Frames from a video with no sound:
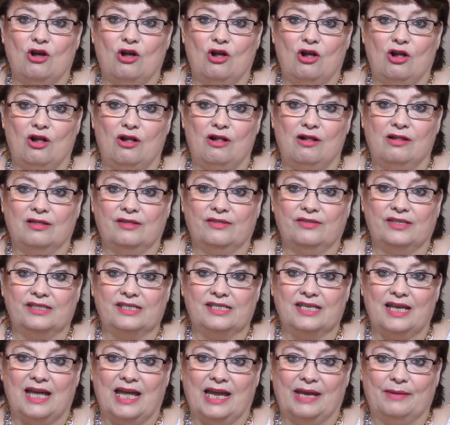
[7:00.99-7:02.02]
all the
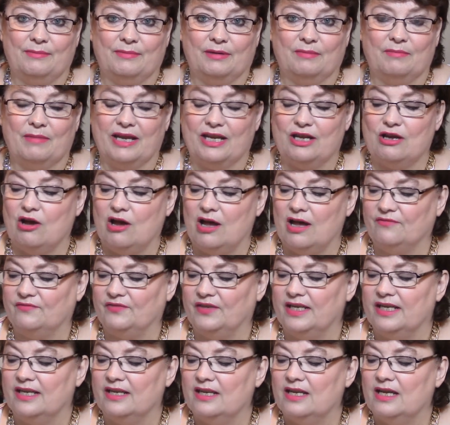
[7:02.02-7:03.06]
time in my
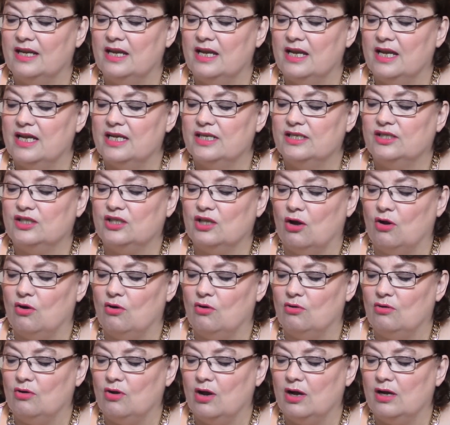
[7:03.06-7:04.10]
coffee.
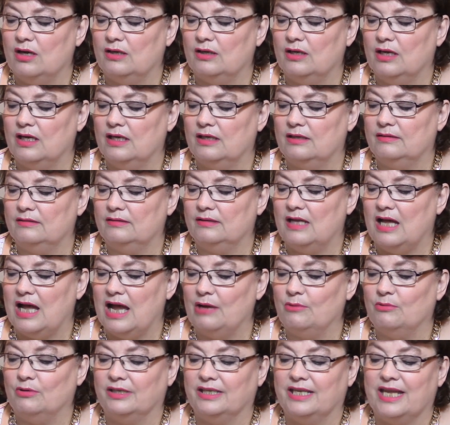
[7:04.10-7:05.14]
So
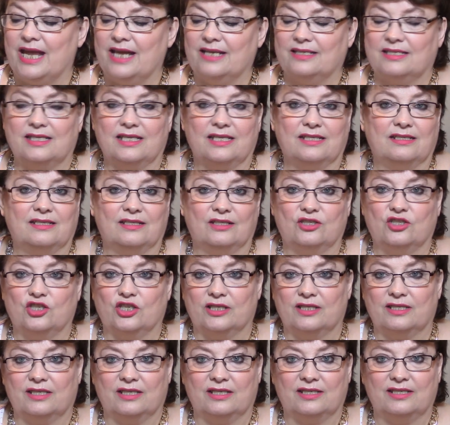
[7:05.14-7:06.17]
I would guess this is
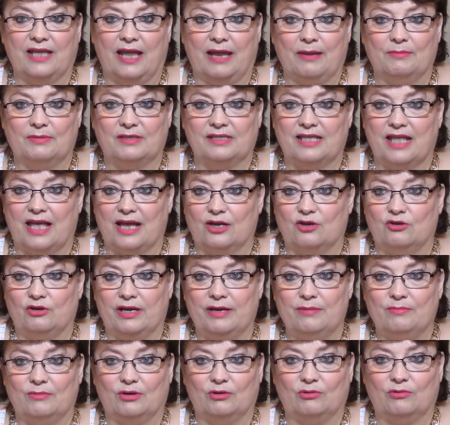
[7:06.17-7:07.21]
just the same as that
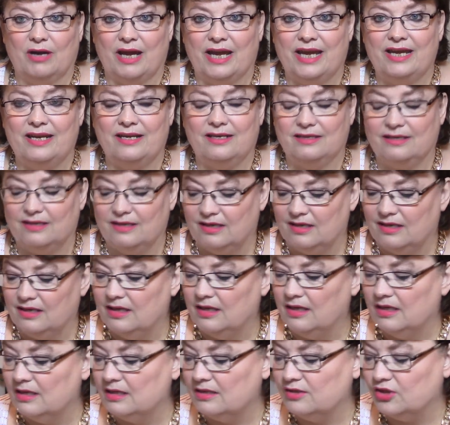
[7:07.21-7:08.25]
creamer, right?
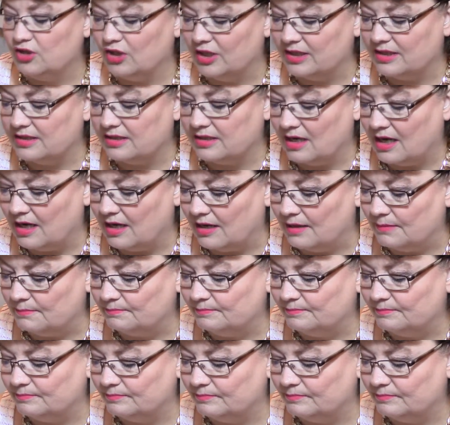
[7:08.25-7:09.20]
Just um,